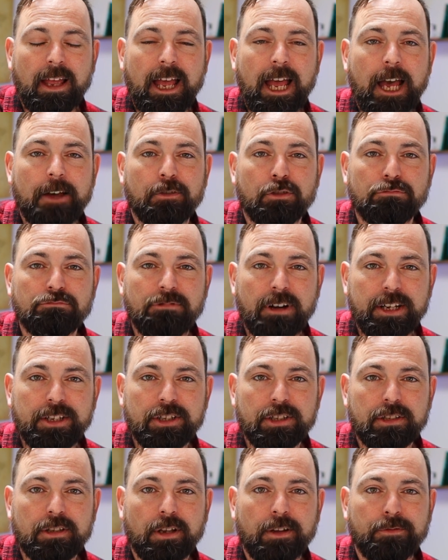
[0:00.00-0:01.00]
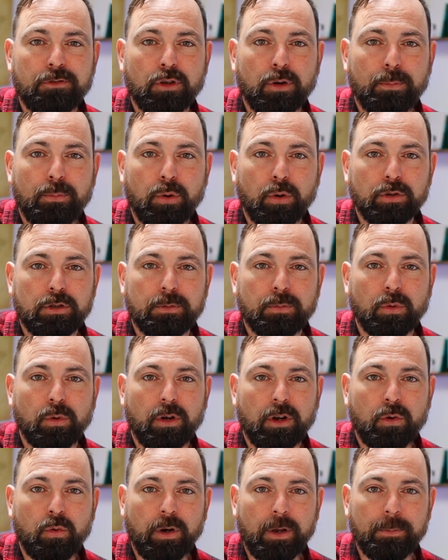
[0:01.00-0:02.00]
have a register of your portable
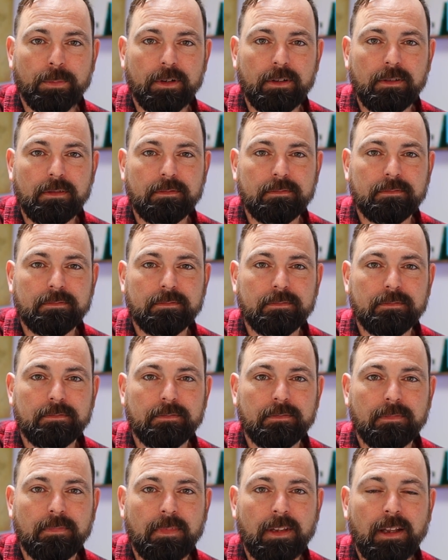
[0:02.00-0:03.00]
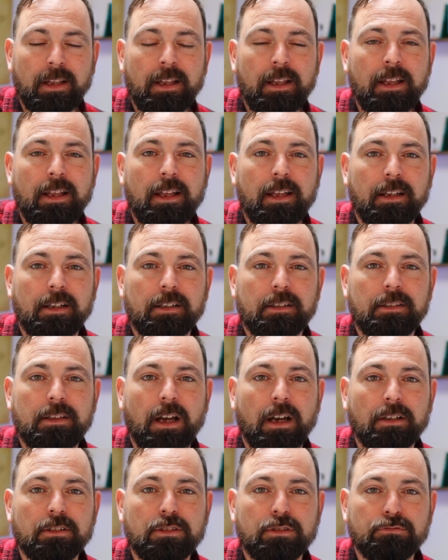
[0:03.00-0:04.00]
equipment, and
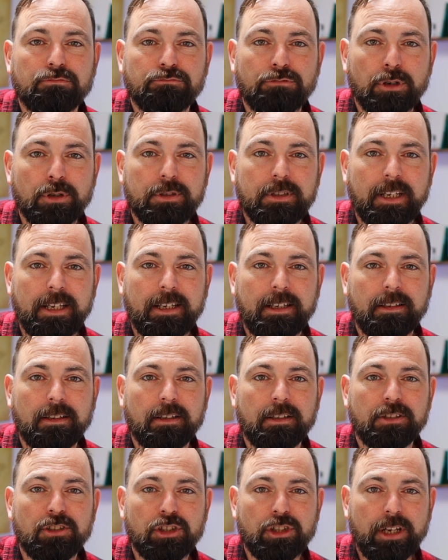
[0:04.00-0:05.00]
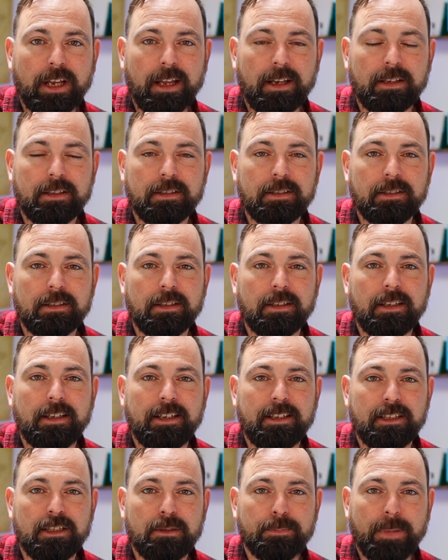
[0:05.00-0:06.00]
conduct routine checks,
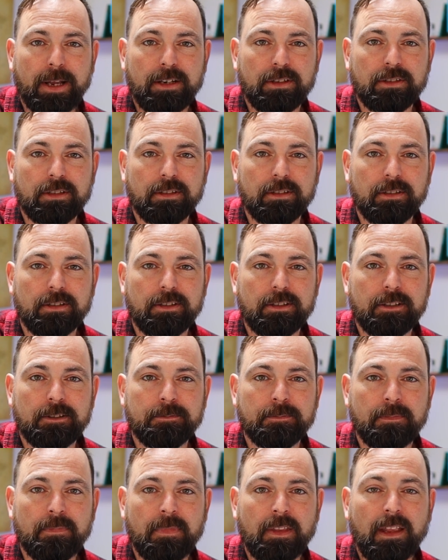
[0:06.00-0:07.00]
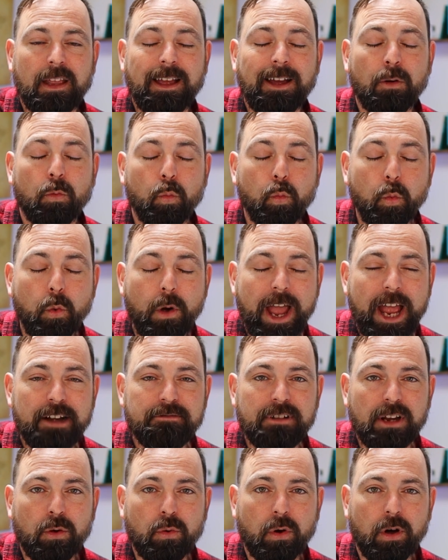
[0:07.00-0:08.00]
inspections, and where
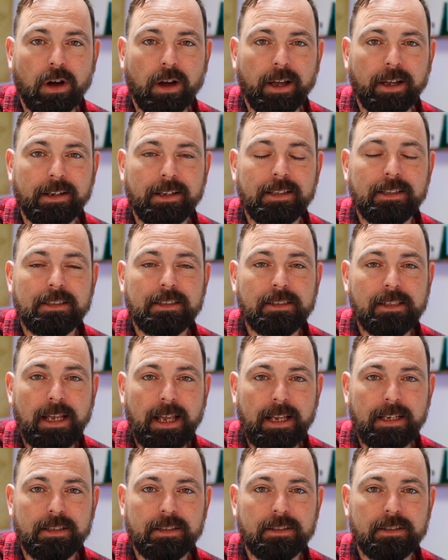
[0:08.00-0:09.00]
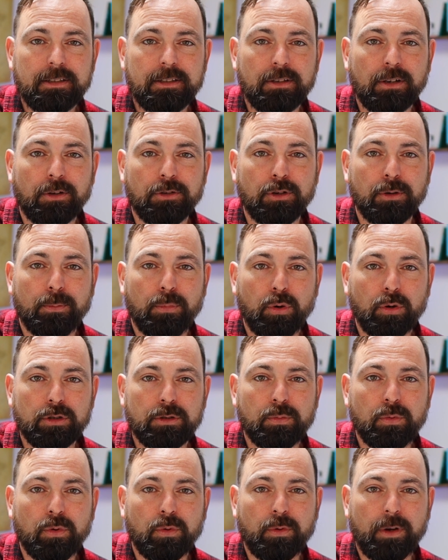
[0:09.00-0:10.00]
required, tests on your
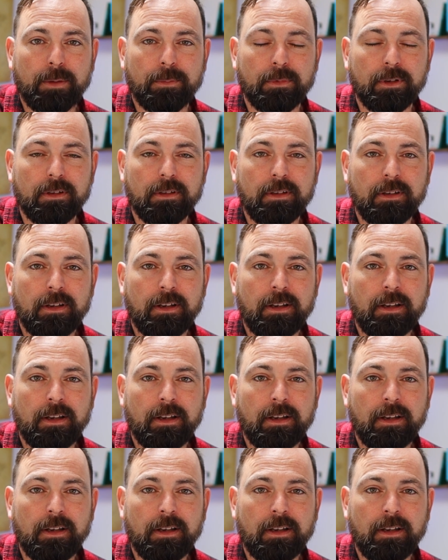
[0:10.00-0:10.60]
portable equipment